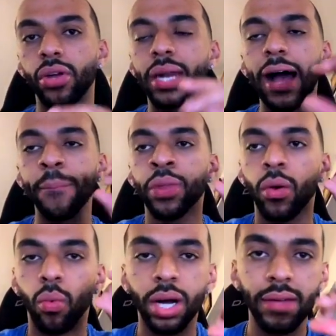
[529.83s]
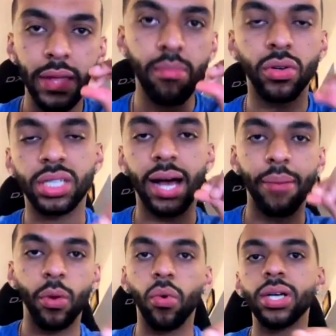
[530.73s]
Now, one of the most
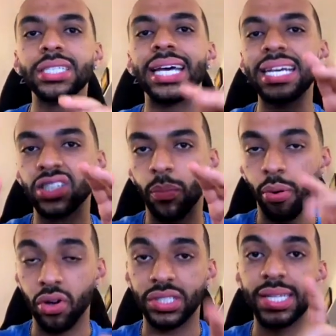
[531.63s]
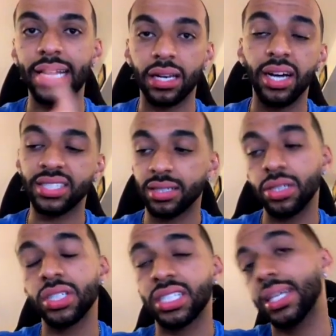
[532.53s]
common ones is the person that does tell you
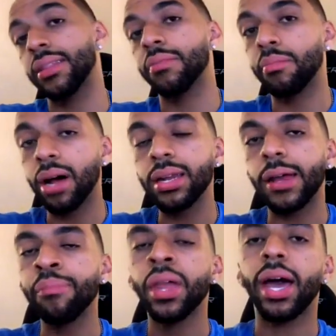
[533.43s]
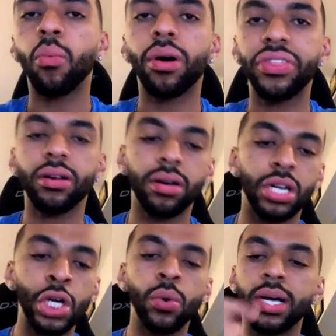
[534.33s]
to send them the money. And what they're going to
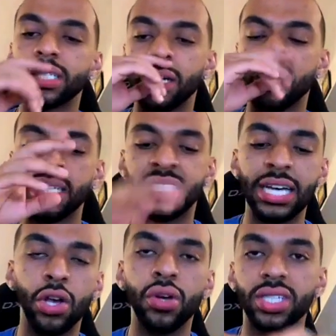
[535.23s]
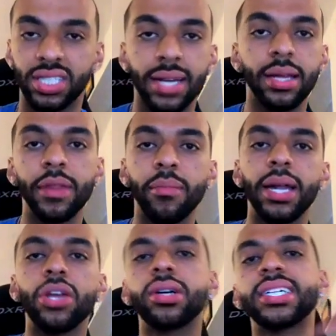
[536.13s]
do is they're going to tell you to send them the money.
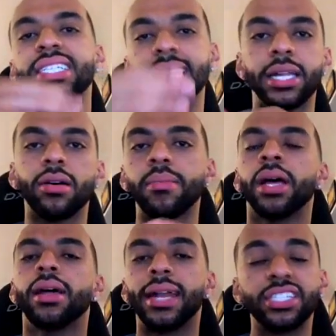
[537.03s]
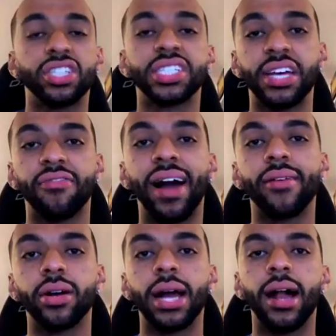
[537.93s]
You're going to send them, let's just say
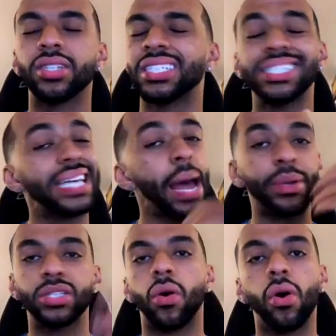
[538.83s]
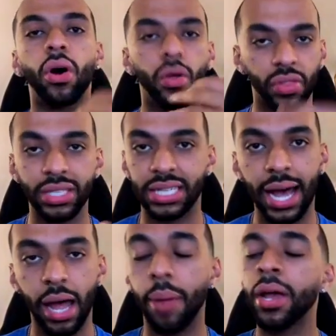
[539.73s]
$500. And this happens all the
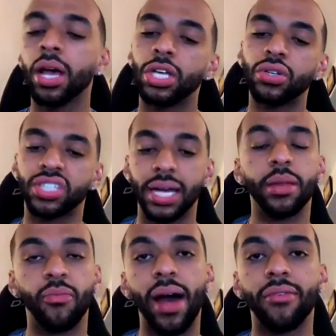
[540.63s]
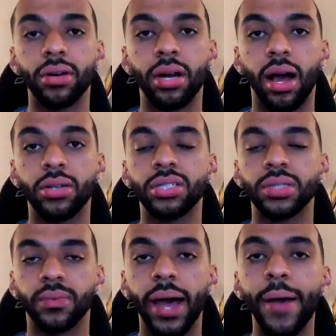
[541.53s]
time. You send them $500,
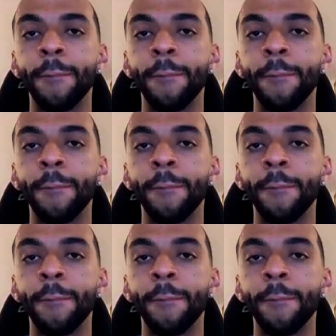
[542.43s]
right?